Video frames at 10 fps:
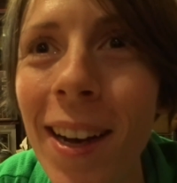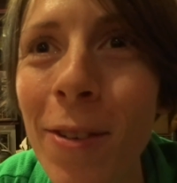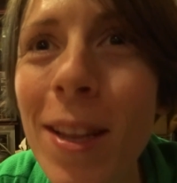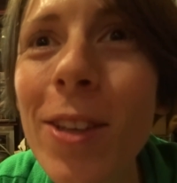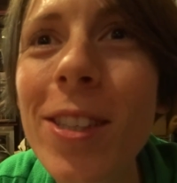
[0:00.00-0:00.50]

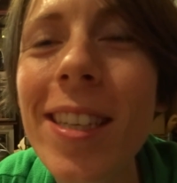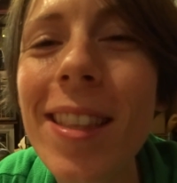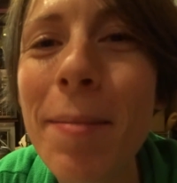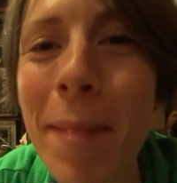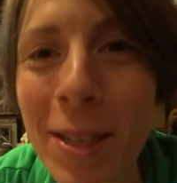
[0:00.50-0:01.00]
We looked at
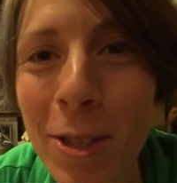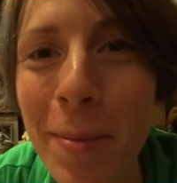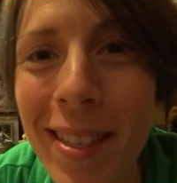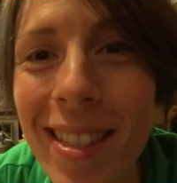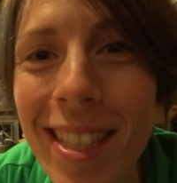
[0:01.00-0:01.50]
the
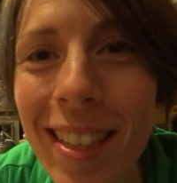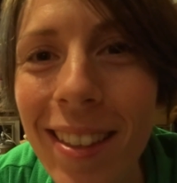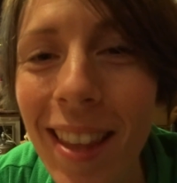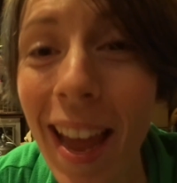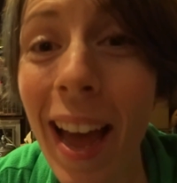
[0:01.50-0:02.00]
measurements.
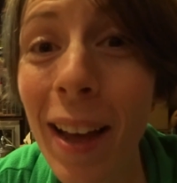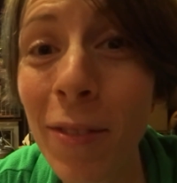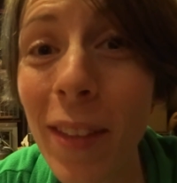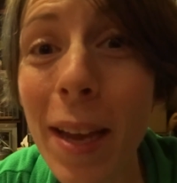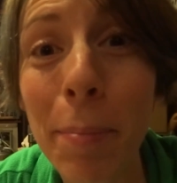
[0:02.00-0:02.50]
They
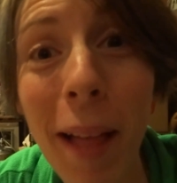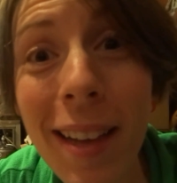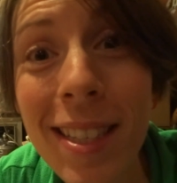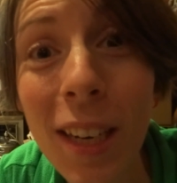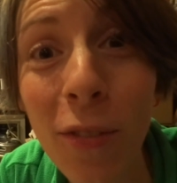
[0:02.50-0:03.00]
have like
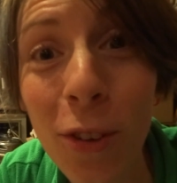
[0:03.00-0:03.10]
plastic